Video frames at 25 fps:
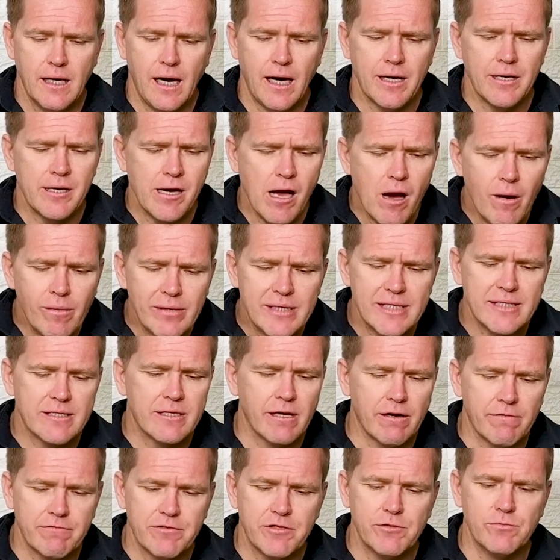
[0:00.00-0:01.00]
I know it's
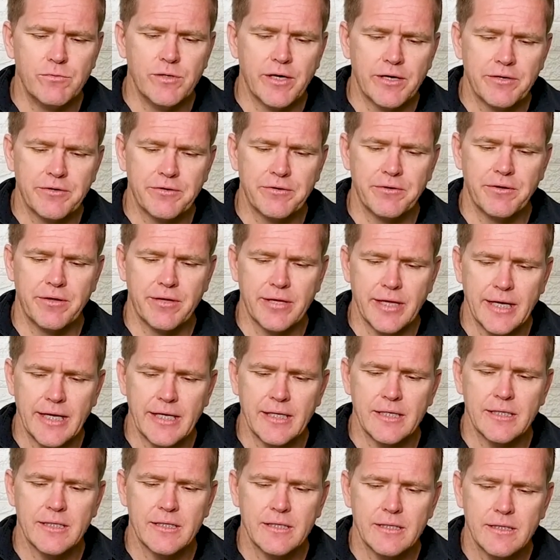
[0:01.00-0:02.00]
tough to work through
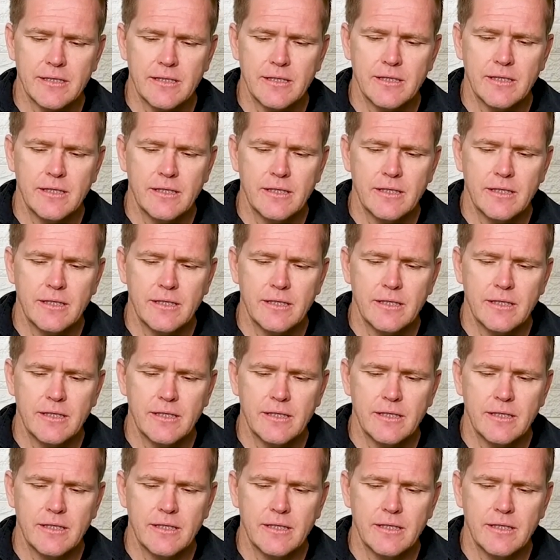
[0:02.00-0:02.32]
things,